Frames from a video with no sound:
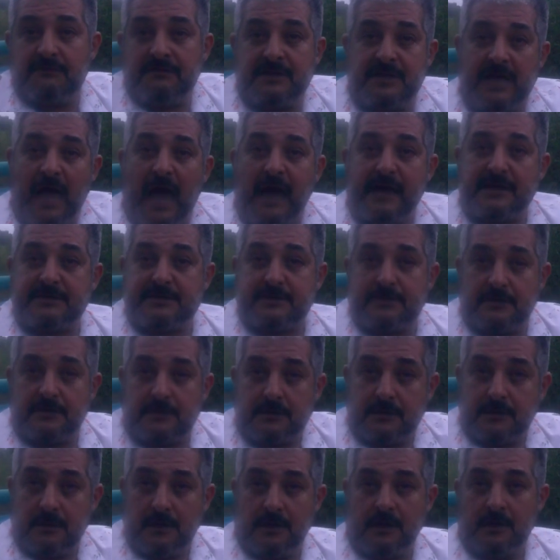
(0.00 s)
an actor.
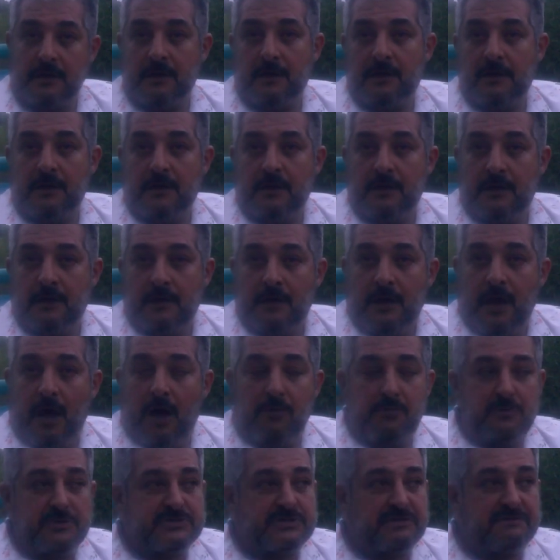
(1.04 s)
How
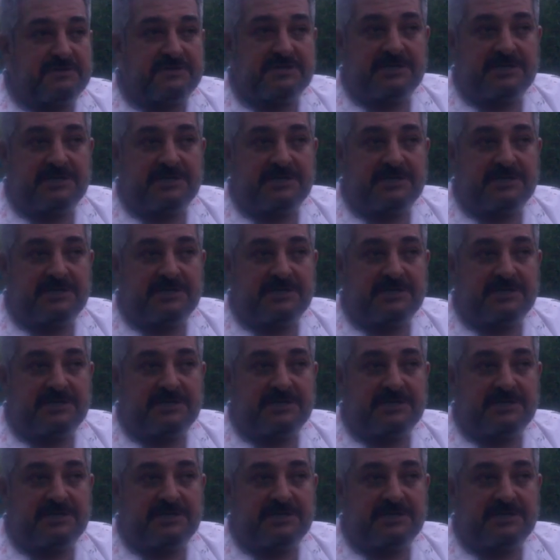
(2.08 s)
much of an